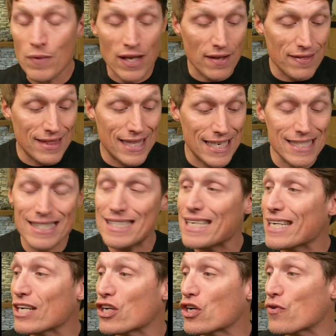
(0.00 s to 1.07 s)
This
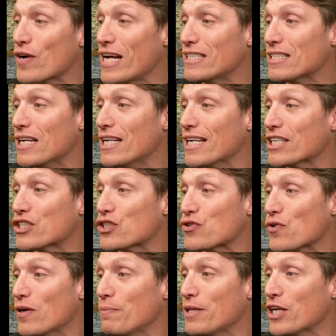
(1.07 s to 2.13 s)
creates an
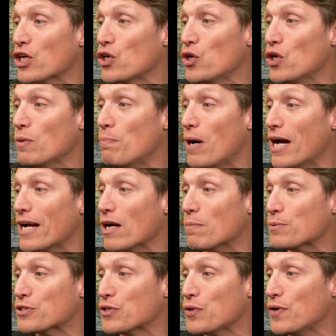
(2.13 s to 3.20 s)
extremely good buying
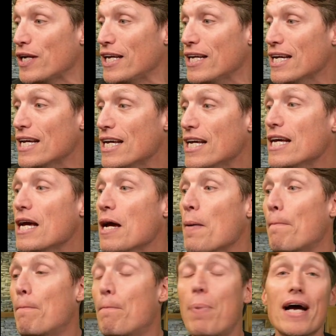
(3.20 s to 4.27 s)
opportunity,
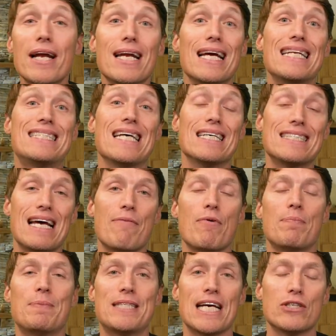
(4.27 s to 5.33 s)
but it does have a
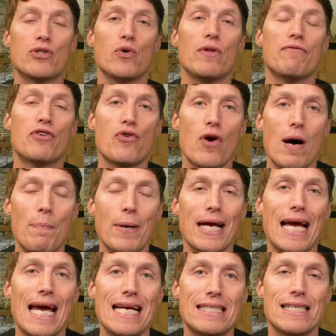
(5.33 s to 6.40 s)
potential of dropping
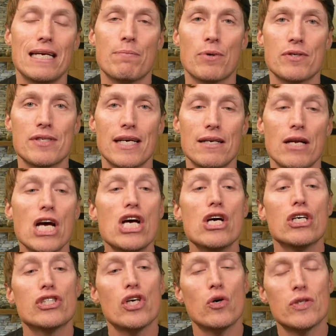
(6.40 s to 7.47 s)
18%.
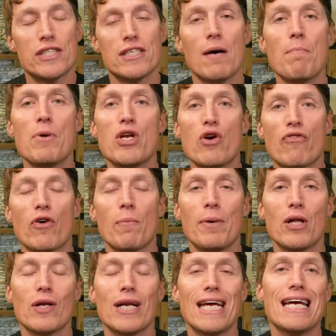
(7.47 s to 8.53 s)
So some
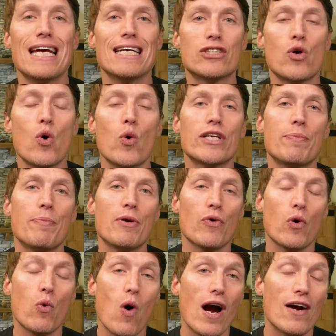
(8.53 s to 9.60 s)
maneuverability is going to be
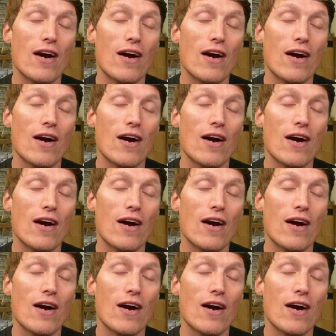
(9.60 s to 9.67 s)
required